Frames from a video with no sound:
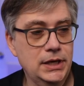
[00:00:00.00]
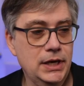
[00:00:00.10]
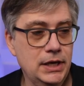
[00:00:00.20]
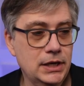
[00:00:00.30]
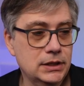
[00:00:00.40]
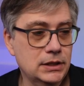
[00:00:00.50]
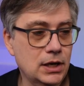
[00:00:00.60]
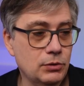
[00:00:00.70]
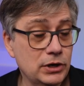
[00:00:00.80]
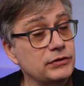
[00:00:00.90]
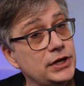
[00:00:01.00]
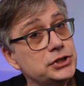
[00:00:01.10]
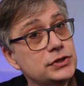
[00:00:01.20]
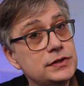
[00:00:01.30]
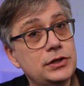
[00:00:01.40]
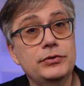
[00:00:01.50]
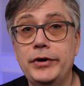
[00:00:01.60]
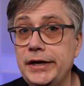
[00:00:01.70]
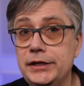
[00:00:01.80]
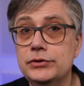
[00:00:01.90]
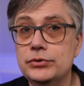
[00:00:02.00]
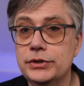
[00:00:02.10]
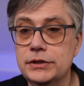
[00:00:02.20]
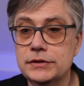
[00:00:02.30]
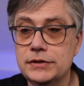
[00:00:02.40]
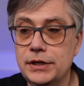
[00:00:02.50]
And uh, one of the issues that we ran into is